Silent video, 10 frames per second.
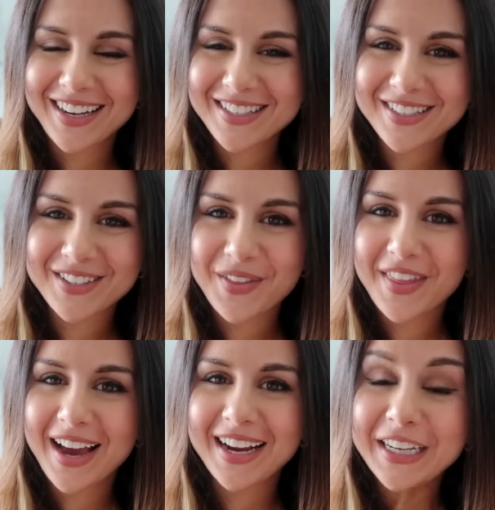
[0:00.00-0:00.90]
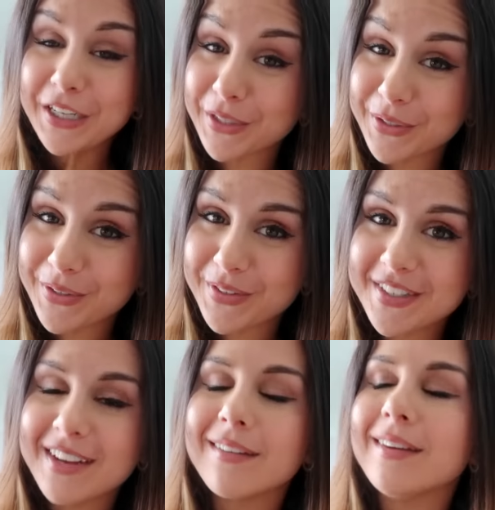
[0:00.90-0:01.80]
guys, so that
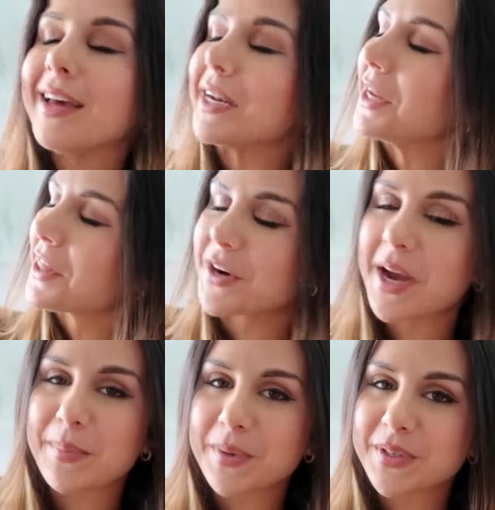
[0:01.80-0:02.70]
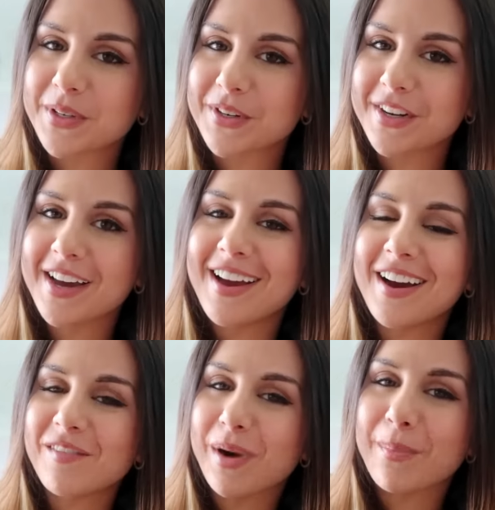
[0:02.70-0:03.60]
concludes yet another episode
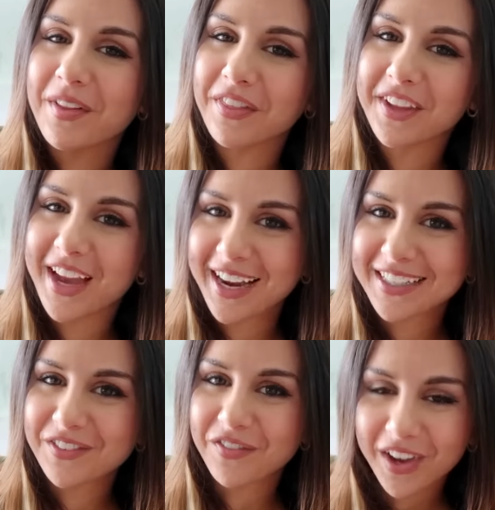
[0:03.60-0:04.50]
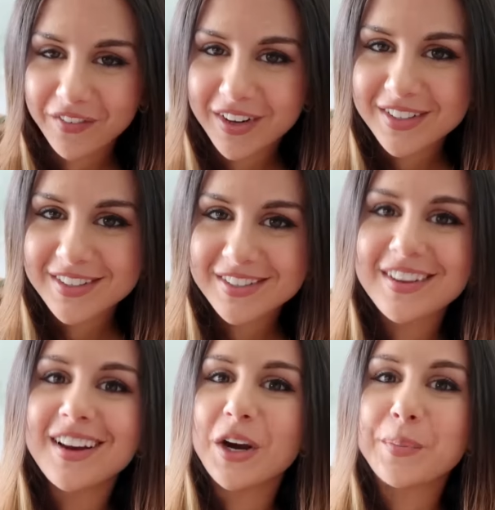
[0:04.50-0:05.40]
of my monthly active favorites.
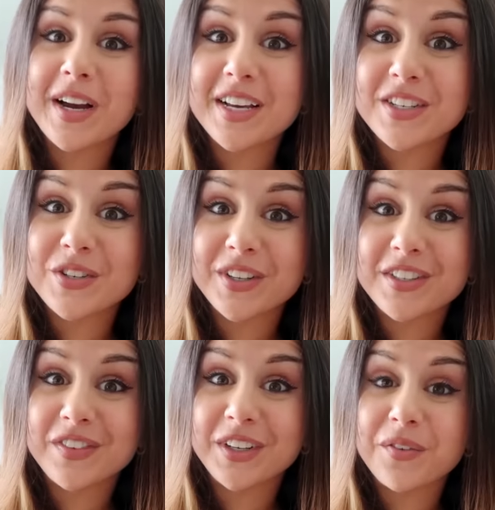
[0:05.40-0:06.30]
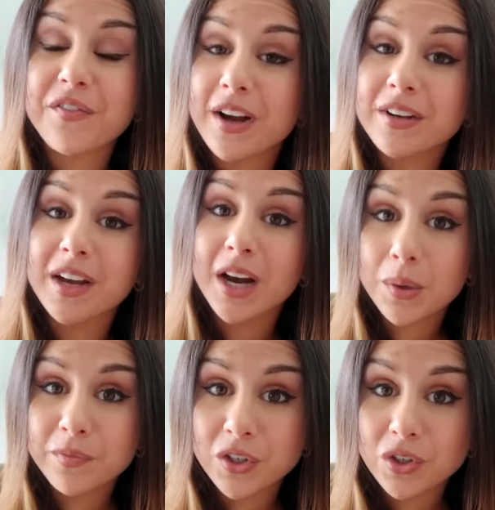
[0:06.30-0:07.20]
I hope you guys enjoyed this video and found it
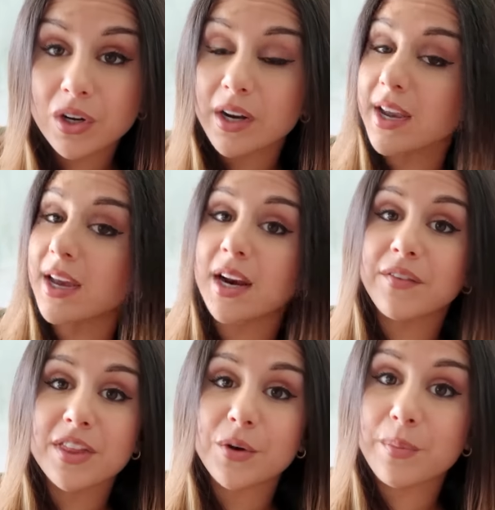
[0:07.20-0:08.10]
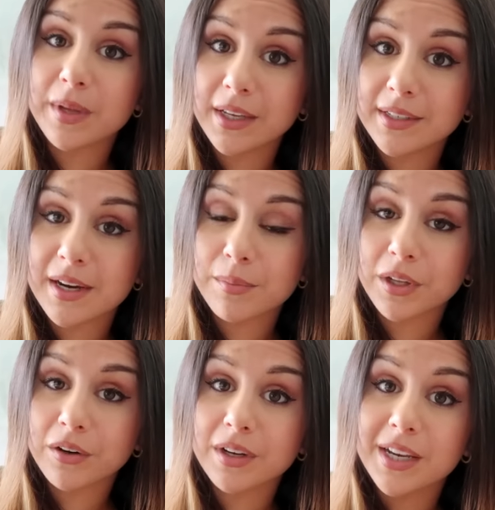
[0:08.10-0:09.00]
helpful. Again, everything will be linked down
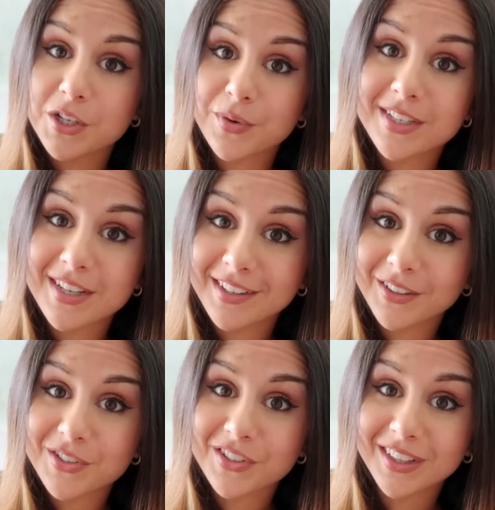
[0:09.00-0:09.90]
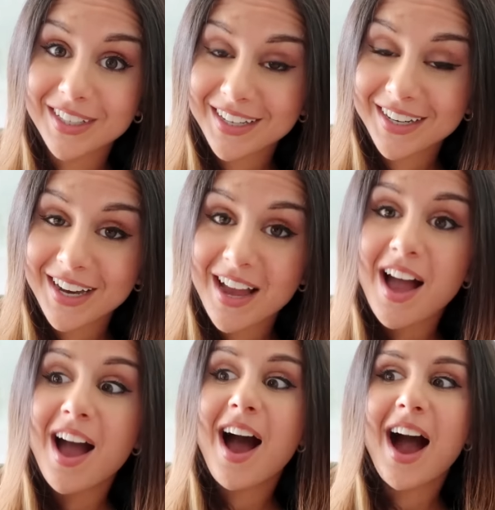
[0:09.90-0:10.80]
below in case you wanna take a closer look.
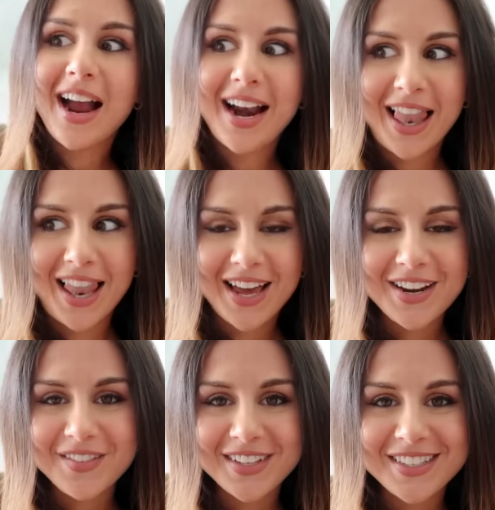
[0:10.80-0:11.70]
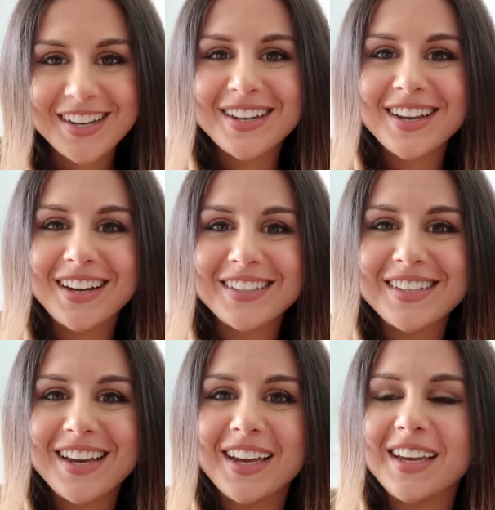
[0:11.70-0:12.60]
I got a lot of exciting
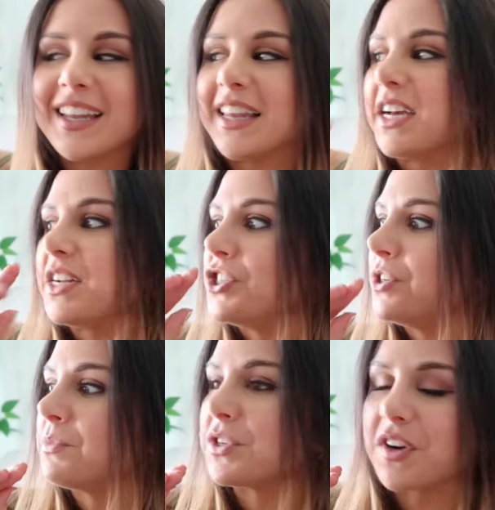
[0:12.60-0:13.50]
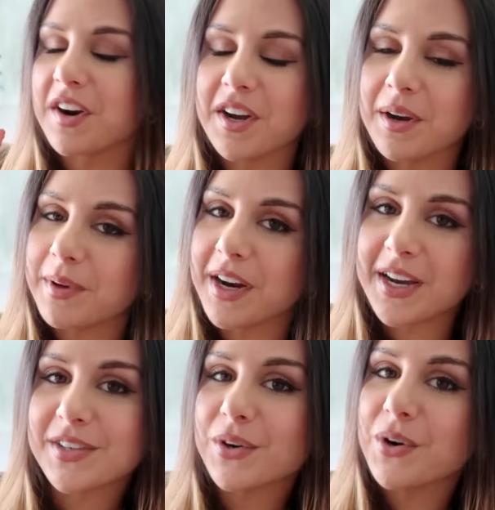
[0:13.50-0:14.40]
content, a lot of Gymshark coming
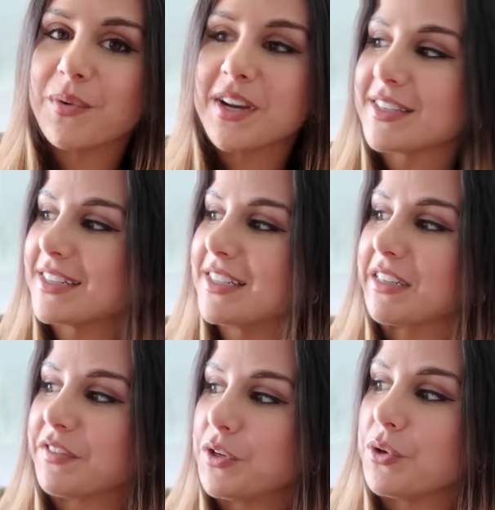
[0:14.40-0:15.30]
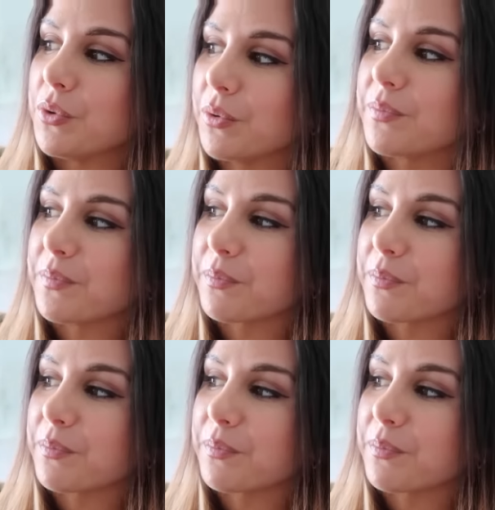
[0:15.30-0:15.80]
as always. I did a few